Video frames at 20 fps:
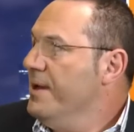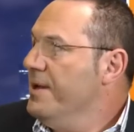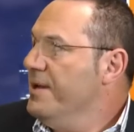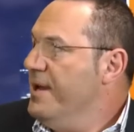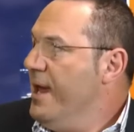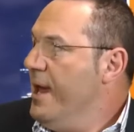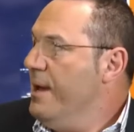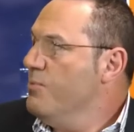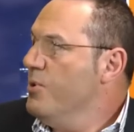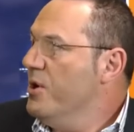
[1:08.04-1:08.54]

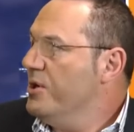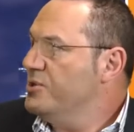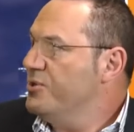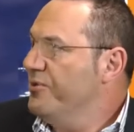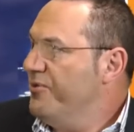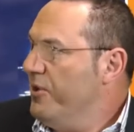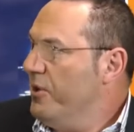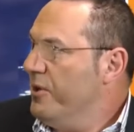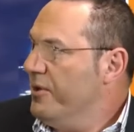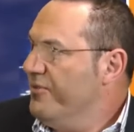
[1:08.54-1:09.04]
Namh works
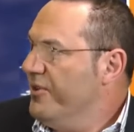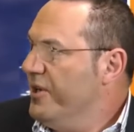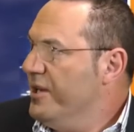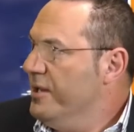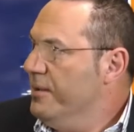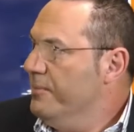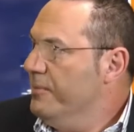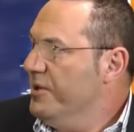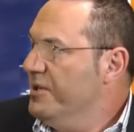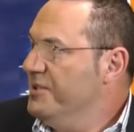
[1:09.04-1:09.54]
with a lot of
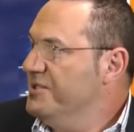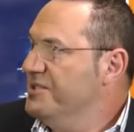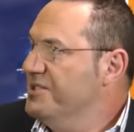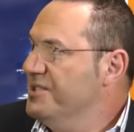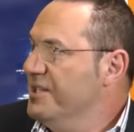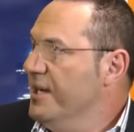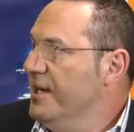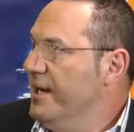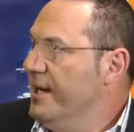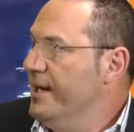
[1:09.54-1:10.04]

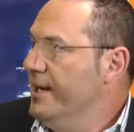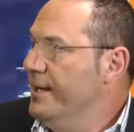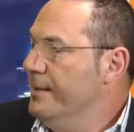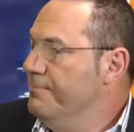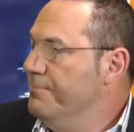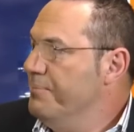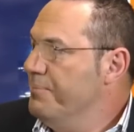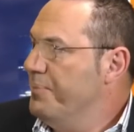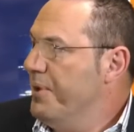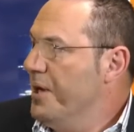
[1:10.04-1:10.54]
Vietnamese
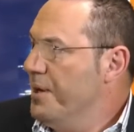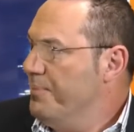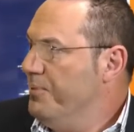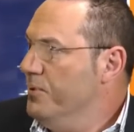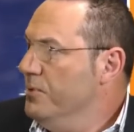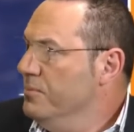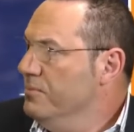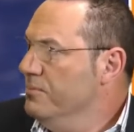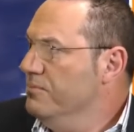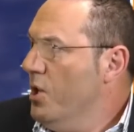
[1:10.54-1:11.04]

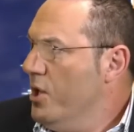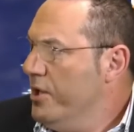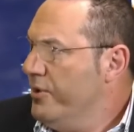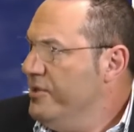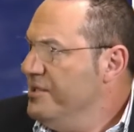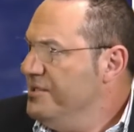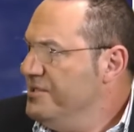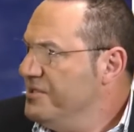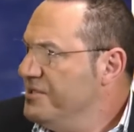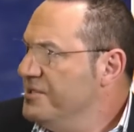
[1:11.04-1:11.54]
people,
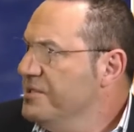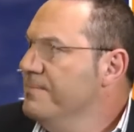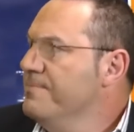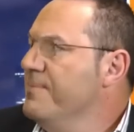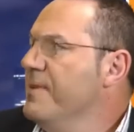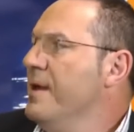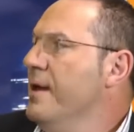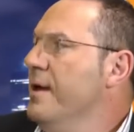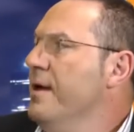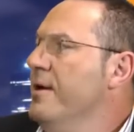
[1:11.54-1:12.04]
migrants,
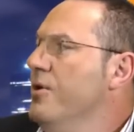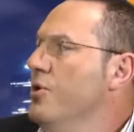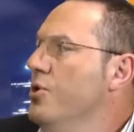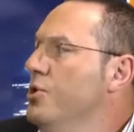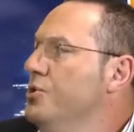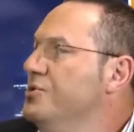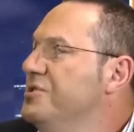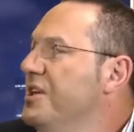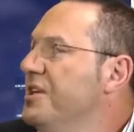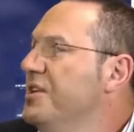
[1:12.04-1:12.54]

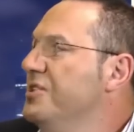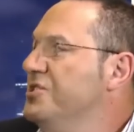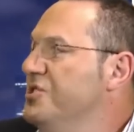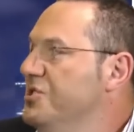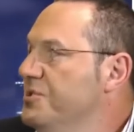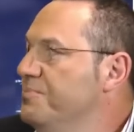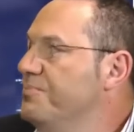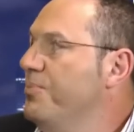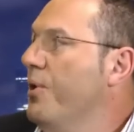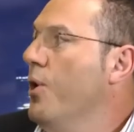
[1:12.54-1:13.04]
whose English
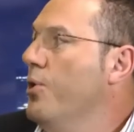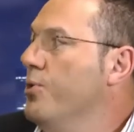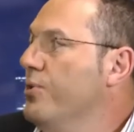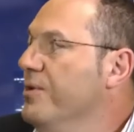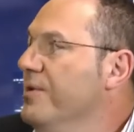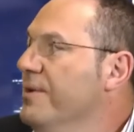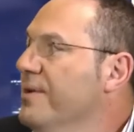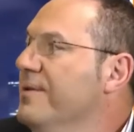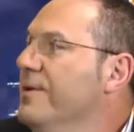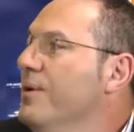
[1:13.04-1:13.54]
is
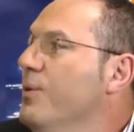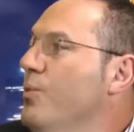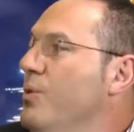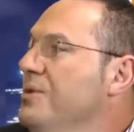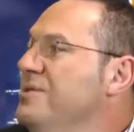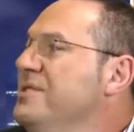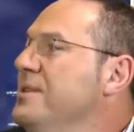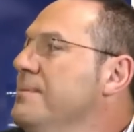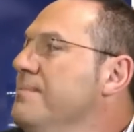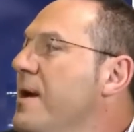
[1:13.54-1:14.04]
broken.
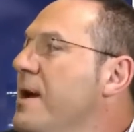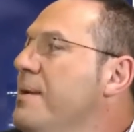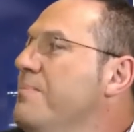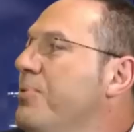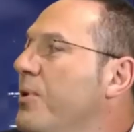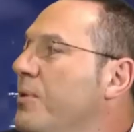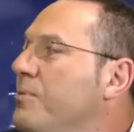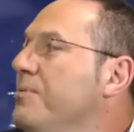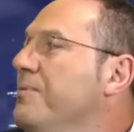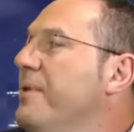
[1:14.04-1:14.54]
What's the main
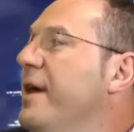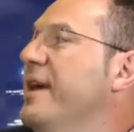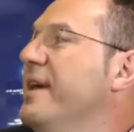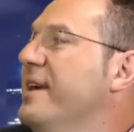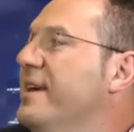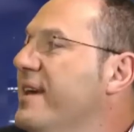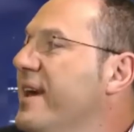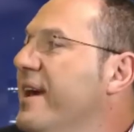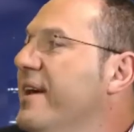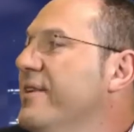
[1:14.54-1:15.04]
problem they
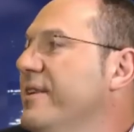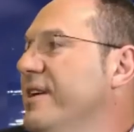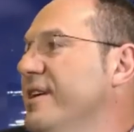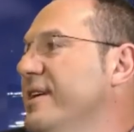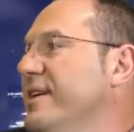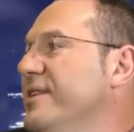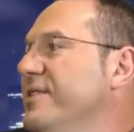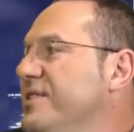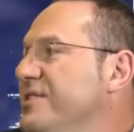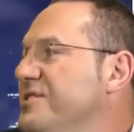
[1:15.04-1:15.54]
encounter
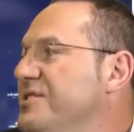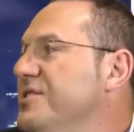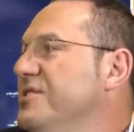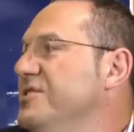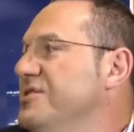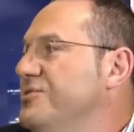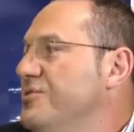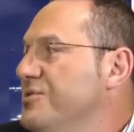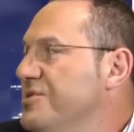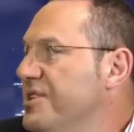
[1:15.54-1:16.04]
in these
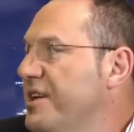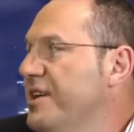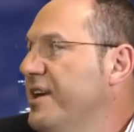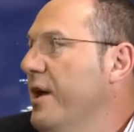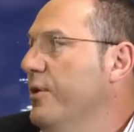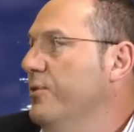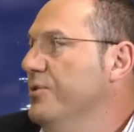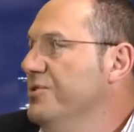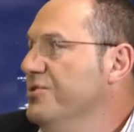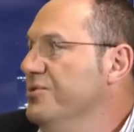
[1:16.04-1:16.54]
industries they
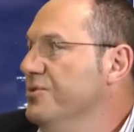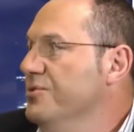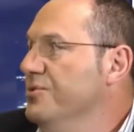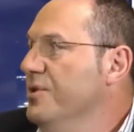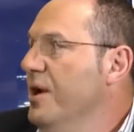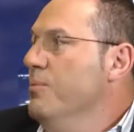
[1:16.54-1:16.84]
go into?